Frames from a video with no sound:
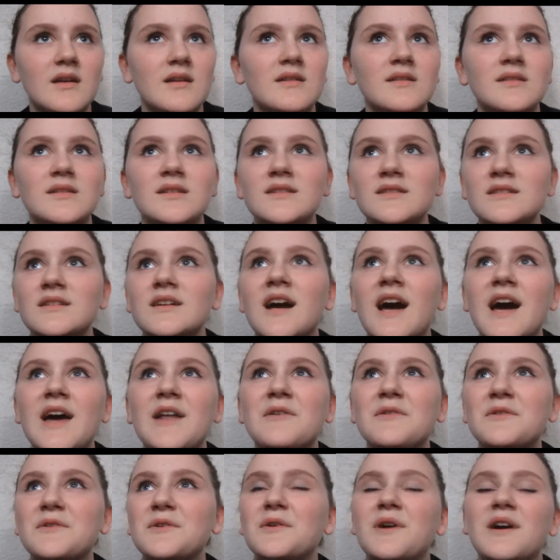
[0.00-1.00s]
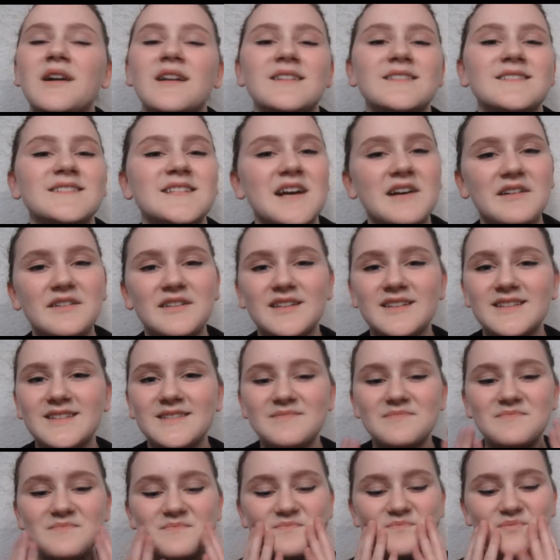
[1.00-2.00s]
I don't know how to
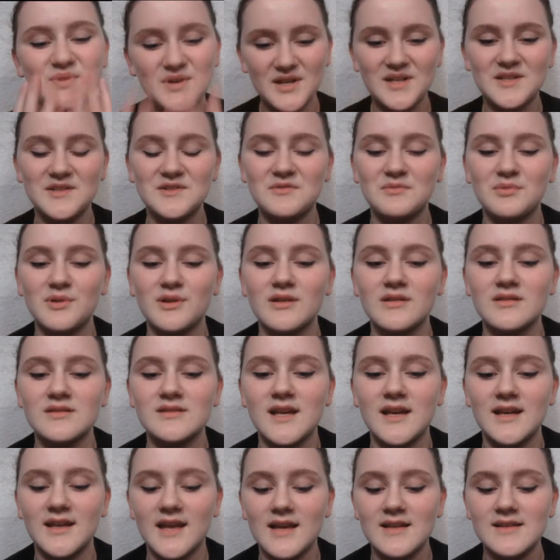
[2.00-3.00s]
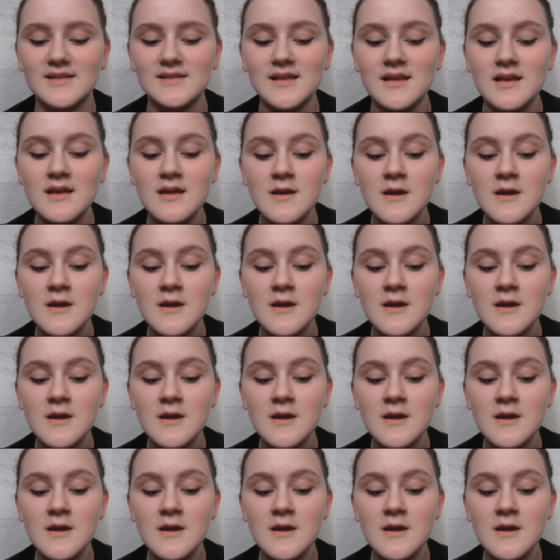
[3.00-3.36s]
put it into words, I guess.